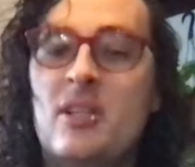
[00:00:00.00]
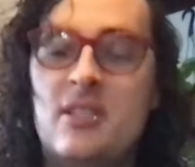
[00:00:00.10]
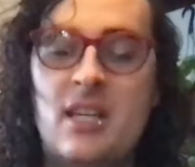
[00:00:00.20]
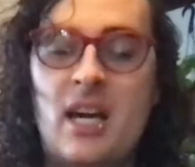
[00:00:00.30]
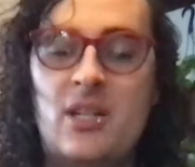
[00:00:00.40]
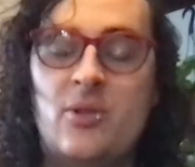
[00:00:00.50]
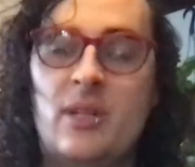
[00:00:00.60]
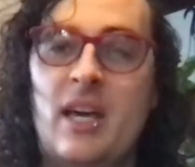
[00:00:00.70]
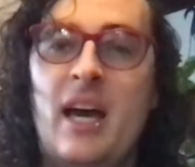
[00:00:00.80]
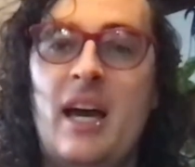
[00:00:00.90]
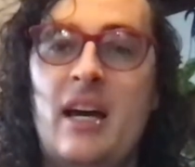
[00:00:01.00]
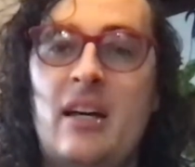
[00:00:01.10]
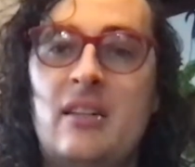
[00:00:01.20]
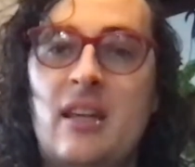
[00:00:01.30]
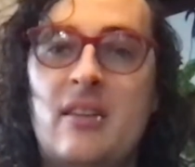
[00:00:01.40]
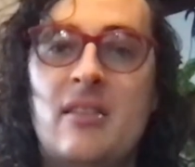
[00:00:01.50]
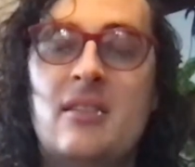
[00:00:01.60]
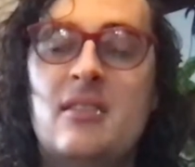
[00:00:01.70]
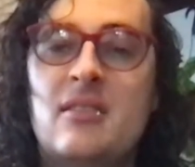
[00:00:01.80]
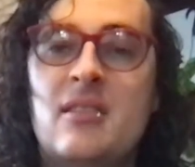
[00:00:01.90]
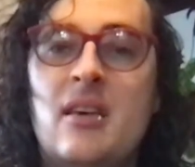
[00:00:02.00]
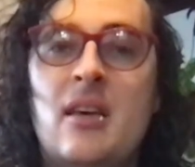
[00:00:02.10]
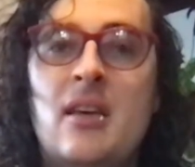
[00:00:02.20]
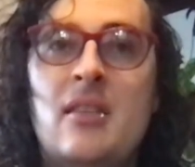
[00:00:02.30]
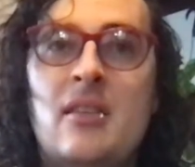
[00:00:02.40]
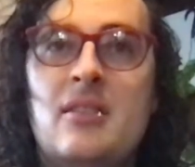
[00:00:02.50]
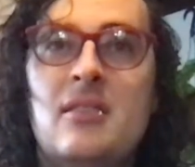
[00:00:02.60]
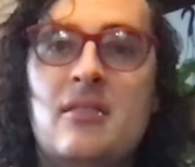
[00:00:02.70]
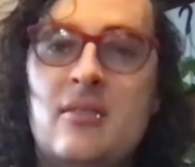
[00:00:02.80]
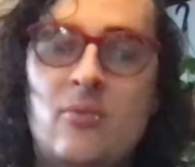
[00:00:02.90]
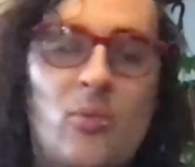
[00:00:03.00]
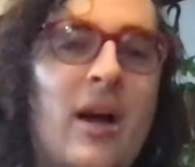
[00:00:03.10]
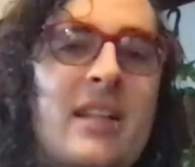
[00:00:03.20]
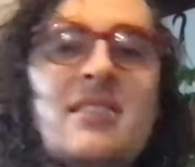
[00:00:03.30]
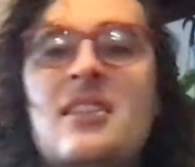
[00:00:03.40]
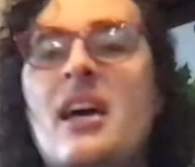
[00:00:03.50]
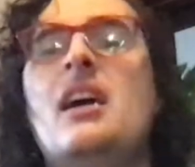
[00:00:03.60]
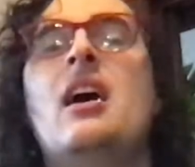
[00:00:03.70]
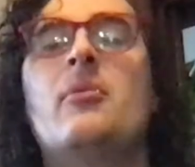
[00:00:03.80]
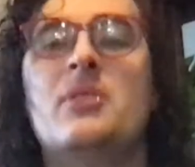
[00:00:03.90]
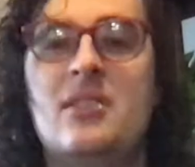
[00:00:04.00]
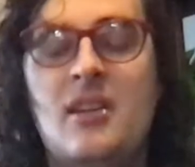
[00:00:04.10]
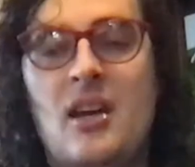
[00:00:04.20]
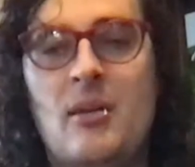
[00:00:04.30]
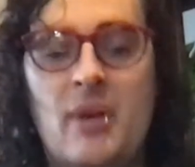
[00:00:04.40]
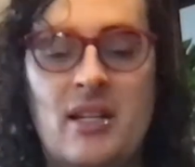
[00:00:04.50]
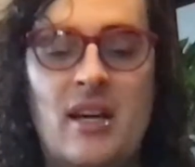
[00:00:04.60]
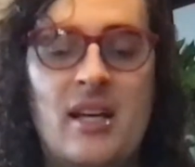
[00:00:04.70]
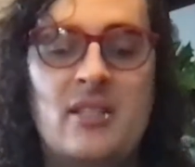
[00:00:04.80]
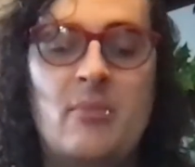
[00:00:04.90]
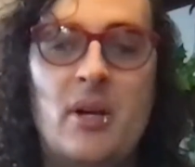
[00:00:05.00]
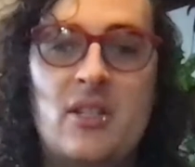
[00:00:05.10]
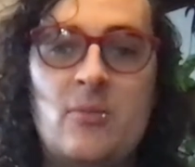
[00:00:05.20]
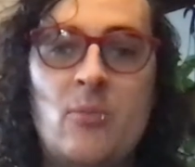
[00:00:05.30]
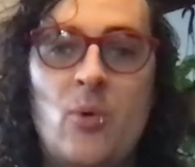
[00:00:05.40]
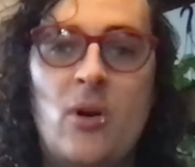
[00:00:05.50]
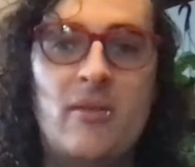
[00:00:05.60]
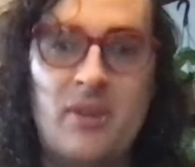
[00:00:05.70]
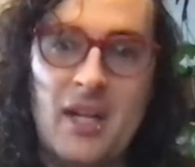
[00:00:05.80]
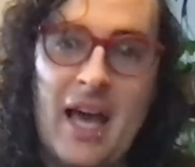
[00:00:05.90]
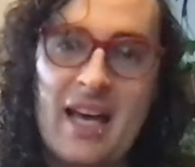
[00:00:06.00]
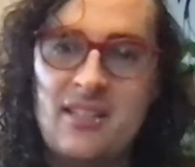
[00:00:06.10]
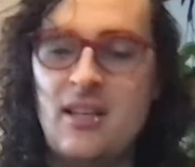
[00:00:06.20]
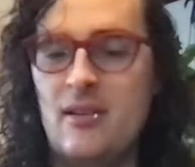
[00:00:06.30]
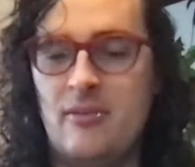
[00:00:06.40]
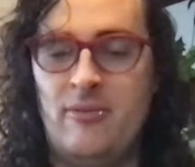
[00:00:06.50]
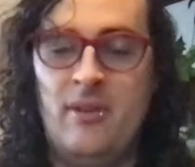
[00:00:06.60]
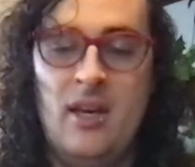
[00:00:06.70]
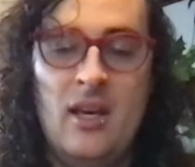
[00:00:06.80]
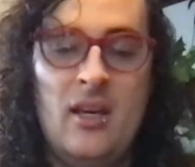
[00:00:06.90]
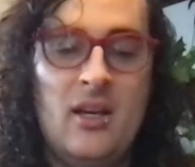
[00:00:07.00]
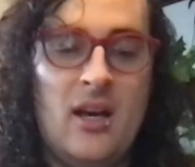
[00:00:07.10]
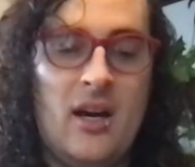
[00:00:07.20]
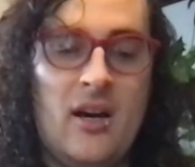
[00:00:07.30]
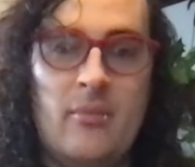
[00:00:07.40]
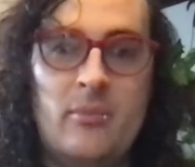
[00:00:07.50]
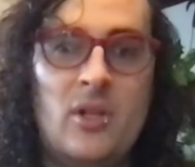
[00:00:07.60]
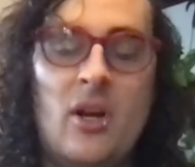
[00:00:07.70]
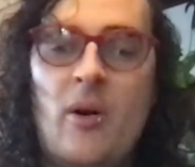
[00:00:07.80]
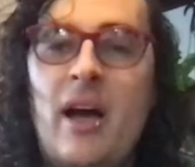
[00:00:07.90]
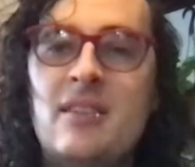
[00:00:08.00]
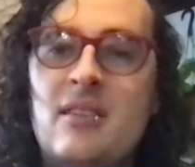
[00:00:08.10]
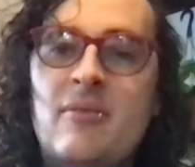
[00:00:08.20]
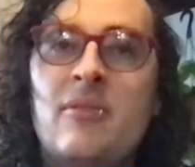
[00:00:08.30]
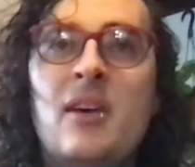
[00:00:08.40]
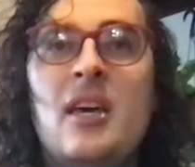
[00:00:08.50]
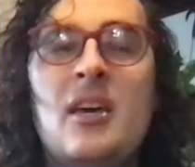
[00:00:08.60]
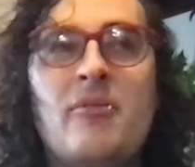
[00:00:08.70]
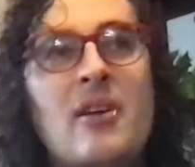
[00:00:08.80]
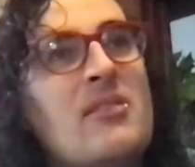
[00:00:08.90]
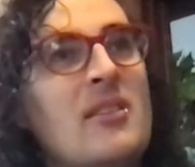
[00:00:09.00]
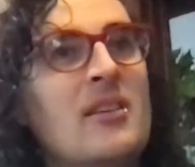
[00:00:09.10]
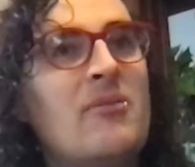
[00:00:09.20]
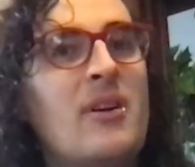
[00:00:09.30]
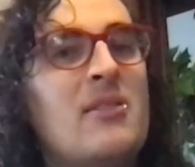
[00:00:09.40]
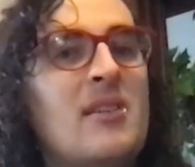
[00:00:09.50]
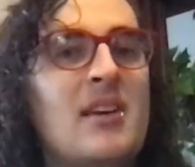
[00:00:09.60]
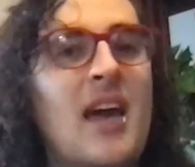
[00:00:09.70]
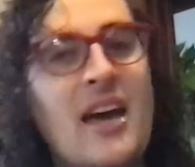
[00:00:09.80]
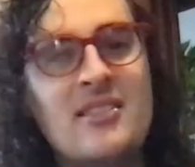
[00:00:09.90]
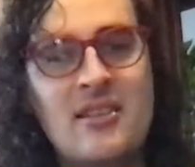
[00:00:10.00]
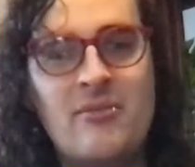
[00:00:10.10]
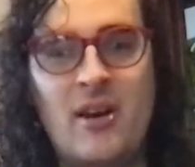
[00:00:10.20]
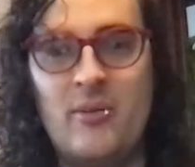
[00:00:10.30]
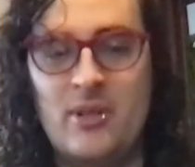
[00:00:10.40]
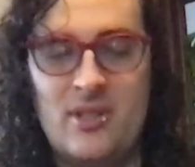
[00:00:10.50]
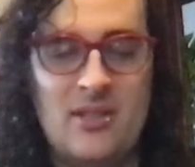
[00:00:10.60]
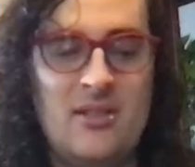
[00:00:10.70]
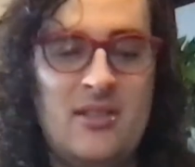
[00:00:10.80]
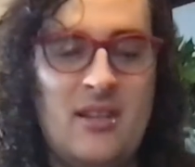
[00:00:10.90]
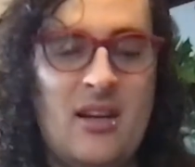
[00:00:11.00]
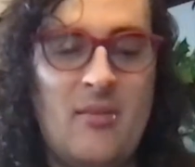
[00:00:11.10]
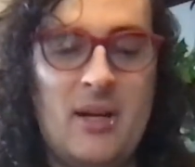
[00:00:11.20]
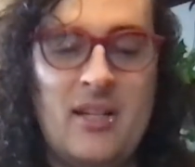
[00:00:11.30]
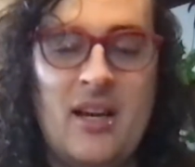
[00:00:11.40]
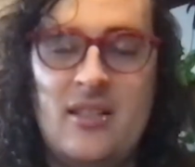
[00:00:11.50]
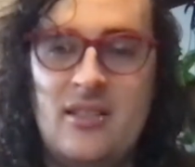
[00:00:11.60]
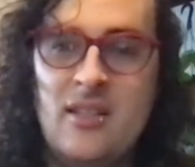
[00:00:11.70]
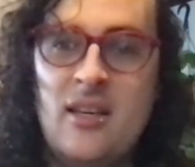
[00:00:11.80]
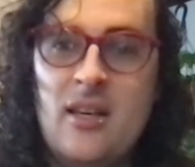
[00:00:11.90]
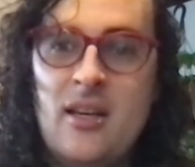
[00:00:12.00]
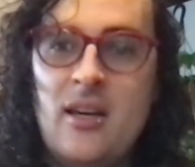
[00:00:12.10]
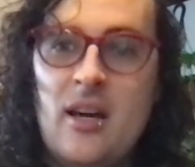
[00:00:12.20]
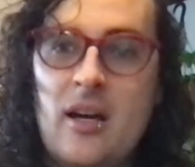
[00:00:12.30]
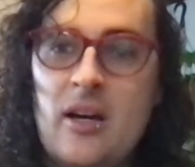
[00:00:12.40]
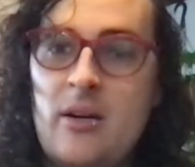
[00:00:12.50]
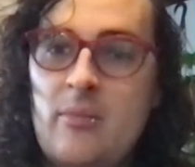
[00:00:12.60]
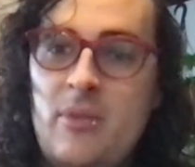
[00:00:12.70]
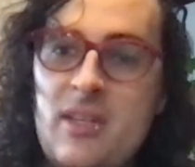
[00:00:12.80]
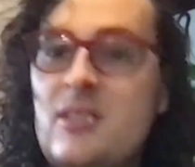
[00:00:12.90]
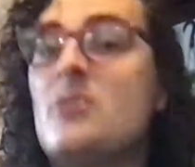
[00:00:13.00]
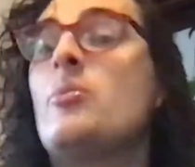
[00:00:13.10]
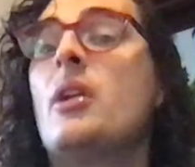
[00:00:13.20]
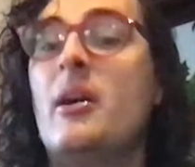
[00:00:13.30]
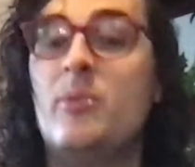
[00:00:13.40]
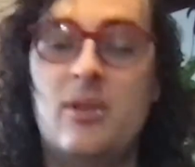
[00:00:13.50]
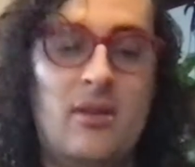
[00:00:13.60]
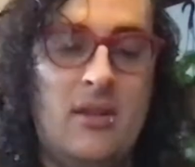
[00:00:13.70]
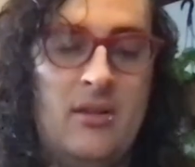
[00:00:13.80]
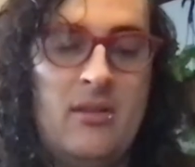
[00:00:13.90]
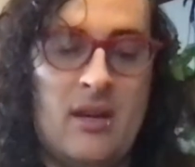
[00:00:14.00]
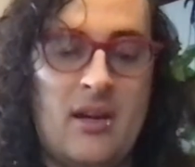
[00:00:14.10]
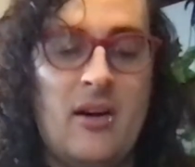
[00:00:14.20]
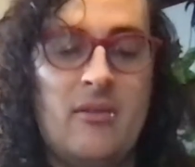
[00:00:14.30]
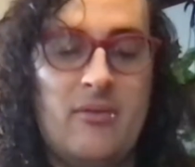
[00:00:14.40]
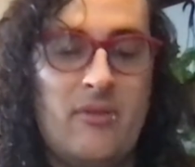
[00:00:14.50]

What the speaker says: he actually had. Like this is Wednesday, I was sitting at my desk, but it's more of an as if. As if I think as if I was sitting at my desk, this is what I would think of.